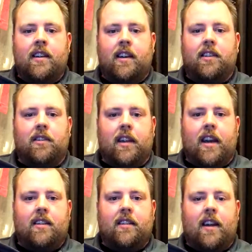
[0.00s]
too.
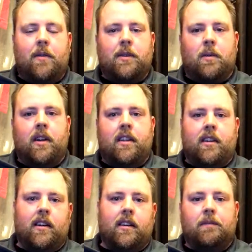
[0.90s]
That was one of
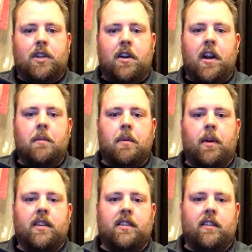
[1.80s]
the turning points
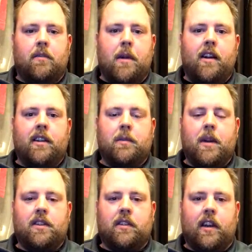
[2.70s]
of American
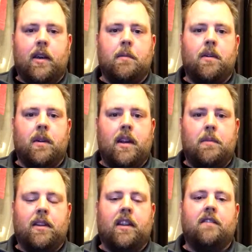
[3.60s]
Specialty Ammo when he put
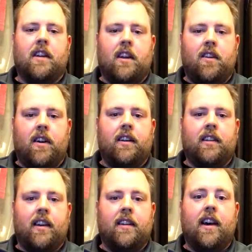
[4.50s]
that video out.
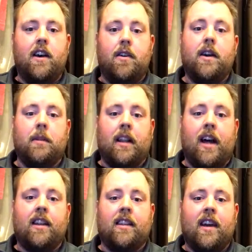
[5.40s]
I owe him a lot of
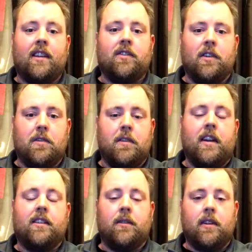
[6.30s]
thanks for doing that
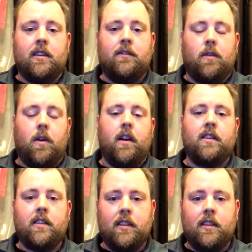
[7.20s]
for us.